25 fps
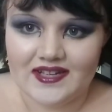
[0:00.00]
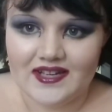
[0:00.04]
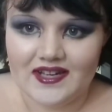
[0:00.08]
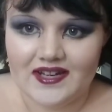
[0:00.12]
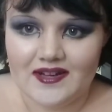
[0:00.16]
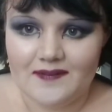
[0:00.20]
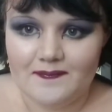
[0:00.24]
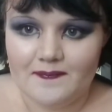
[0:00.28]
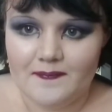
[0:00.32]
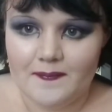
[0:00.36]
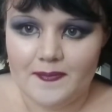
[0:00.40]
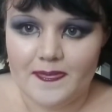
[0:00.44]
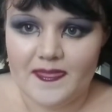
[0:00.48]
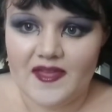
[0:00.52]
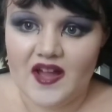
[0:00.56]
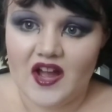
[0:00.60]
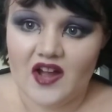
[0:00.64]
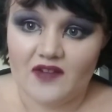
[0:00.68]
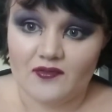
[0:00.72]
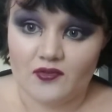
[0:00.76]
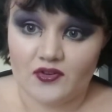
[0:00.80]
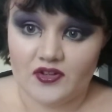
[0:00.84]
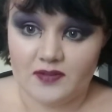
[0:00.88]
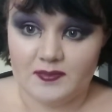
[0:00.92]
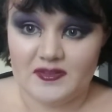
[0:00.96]
Um,
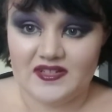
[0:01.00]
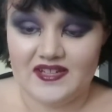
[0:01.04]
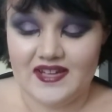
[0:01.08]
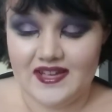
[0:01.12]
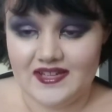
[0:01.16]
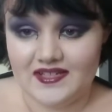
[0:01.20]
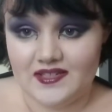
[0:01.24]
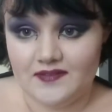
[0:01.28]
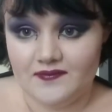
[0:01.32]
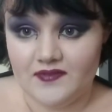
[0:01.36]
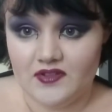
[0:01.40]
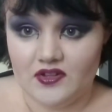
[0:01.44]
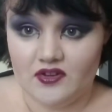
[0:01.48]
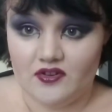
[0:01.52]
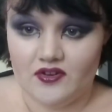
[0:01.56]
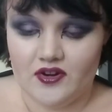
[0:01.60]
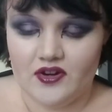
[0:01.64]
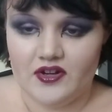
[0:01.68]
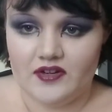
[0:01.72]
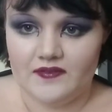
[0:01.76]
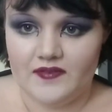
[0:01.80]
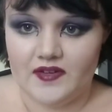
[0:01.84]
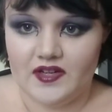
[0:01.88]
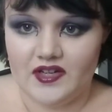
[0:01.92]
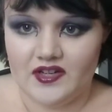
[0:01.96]
I've already been tested for the
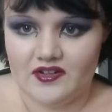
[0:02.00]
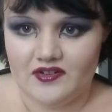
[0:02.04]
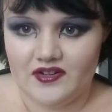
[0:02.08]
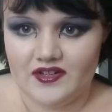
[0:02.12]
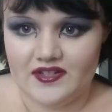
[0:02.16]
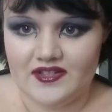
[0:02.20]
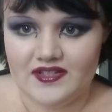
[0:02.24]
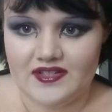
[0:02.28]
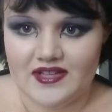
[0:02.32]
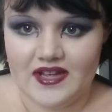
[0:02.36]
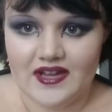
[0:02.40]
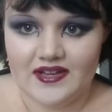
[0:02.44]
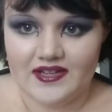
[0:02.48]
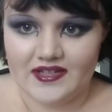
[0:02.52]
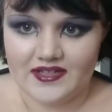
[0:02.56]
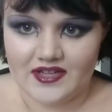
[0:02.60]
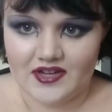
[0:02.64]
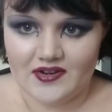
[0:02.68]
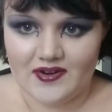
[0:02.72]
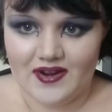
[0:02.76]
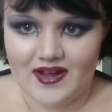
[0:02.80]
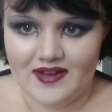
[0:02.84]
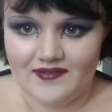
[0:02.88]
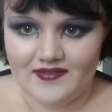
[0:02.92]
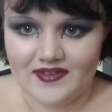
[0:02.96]
coronavirus and I
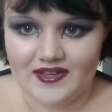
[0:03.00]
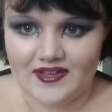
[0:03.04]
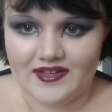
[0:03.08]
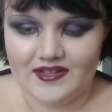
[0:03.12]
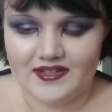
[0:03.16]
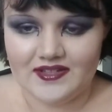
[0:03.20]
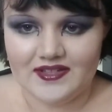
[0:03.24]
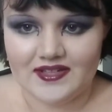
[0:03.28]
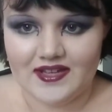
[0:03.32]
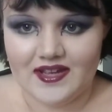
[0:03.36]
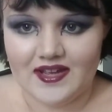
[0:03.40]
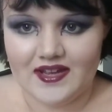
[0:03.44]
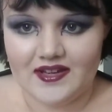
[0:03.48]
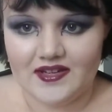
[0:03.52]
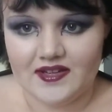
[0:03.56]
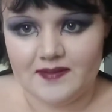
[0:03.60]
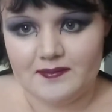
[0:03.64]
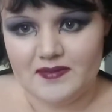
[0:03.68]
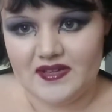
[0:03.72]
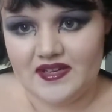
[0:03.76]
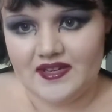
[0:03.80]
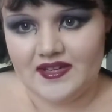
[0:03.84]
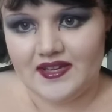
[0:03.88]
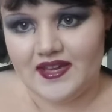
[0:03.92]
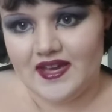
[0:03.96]
don't have it and I'm
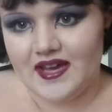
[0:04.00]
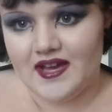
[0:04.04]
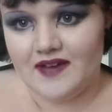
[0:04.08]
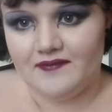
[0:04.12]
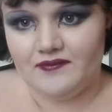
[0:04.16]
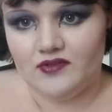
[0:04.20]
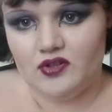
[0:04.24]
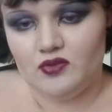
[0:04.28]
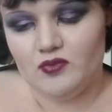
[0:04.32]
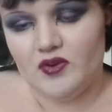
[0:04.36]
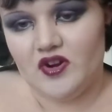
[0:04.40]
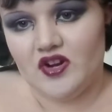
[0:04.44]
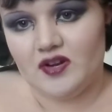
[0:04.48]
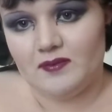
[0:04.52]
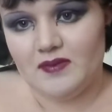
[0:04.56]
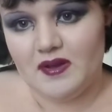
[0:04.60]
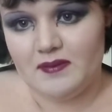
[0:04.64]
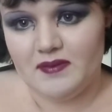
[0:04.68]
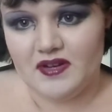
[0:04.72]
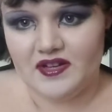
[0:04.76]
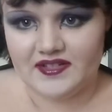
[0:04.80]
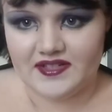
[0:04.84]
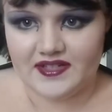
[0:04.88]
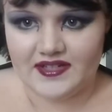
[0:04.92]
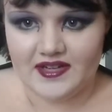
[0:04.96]
being careful, wearing my
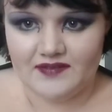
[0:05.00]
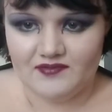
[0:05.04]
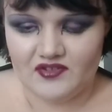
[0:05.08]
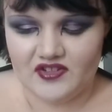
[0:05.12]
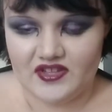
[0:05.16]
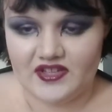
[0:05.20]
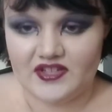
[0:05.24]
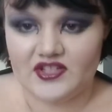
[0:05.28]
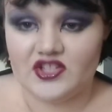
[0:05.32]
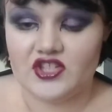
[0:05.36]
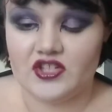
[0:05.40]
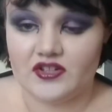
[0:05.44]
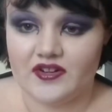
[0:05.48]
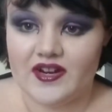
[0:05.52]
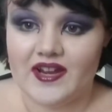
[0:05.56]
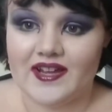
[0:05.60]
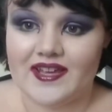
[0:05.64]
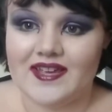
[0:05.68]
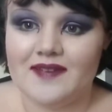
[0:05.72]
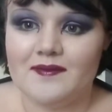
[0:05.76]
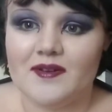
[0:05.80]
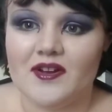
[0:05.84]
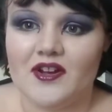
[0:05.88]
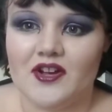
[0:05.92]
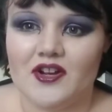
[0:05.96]
mask and everything. Sorry, I
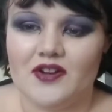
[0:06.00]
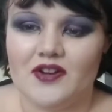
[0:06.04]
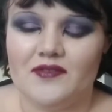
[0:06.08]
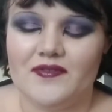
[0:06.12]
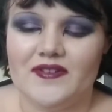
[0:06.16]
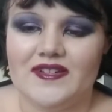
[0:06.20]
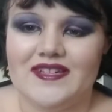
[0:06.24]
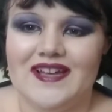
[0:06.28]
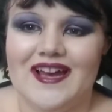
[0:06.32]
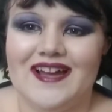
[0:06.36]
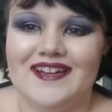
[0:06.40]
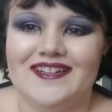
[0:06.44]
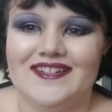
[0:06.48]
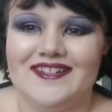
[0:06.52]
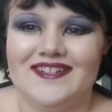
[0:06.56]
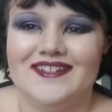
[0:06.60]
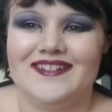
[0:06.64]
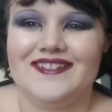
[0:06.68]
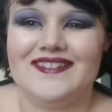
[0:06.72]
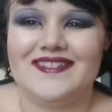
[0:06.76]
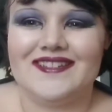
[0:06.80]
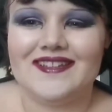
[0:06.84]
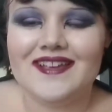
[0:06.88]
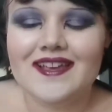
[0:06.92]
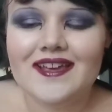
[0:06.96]
keep going off on
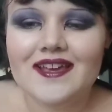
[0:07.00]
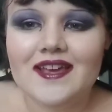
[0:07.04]
tangents.